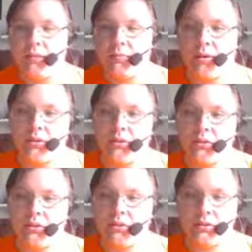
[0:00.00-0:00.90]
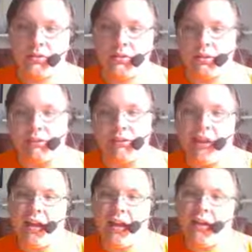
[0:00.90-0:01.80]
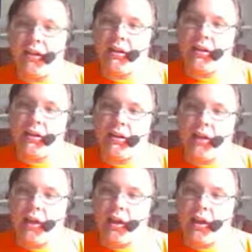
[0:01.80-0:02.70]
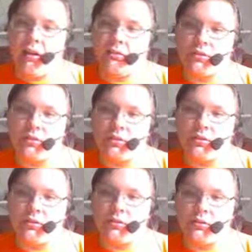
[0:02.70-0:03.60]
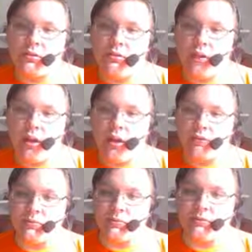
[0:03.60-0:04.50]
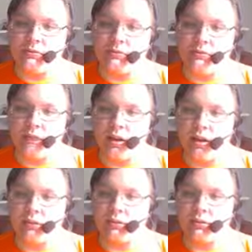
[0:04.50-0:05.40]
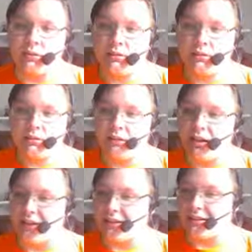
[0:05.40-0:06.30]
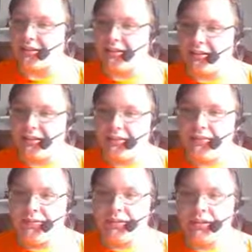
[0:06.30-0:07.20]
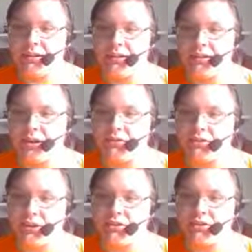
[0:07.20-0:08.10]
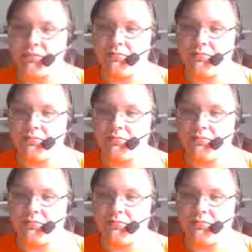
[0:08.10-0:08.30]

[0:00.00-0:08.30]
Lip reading: My heart goes out to you, Edgeworth. Not. Let's hear the conversation.